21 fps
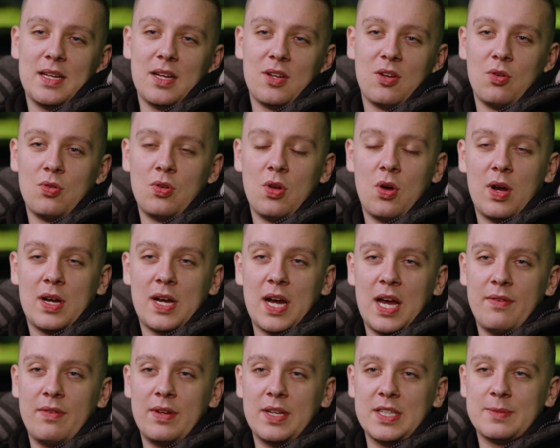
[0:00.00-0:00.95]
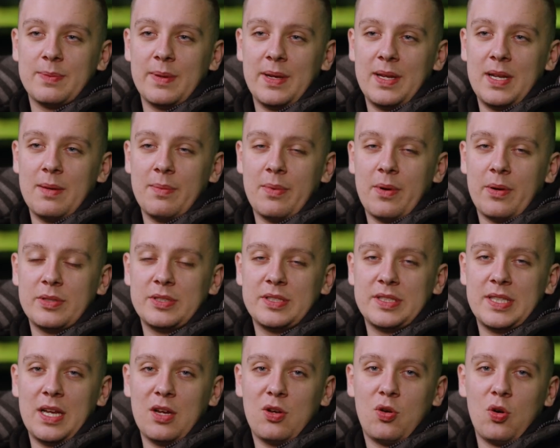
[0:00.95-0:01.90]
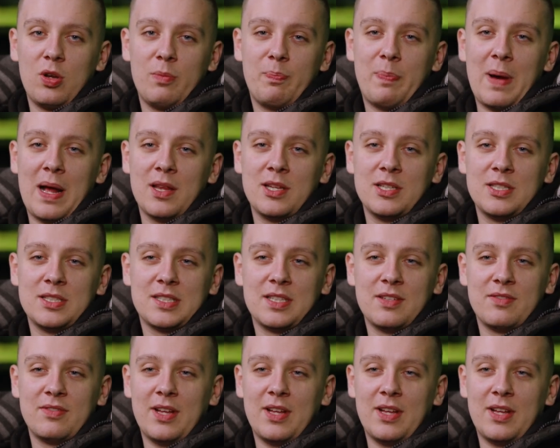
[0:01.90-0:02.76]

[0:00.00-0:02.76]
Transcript: I don't know, I can't even explain it, bro. It's a good balance of,